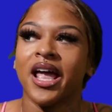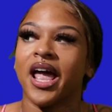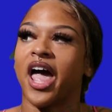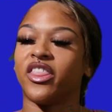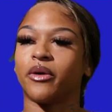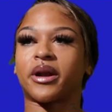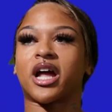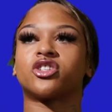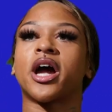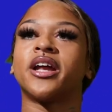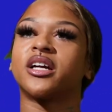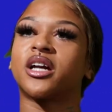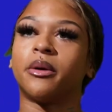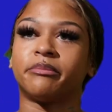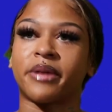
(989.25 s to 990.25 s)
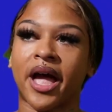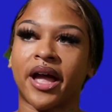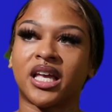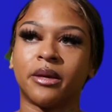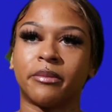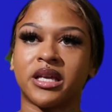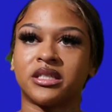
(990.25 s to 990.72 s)
And then when I tried to come
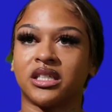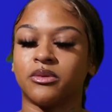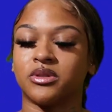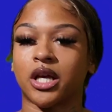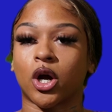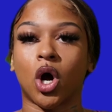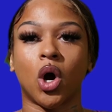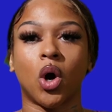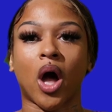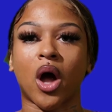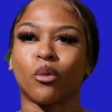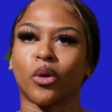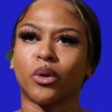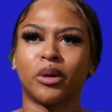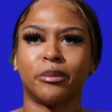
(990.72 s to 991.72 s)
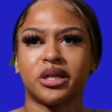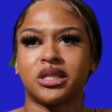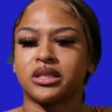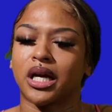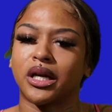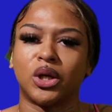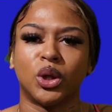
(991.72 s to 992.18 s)
back, he basically was like, "Oh, I worked with bitches
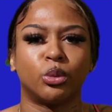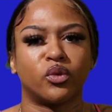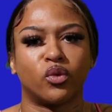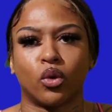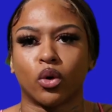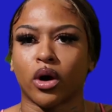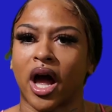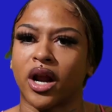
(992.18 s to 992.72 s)
like you before.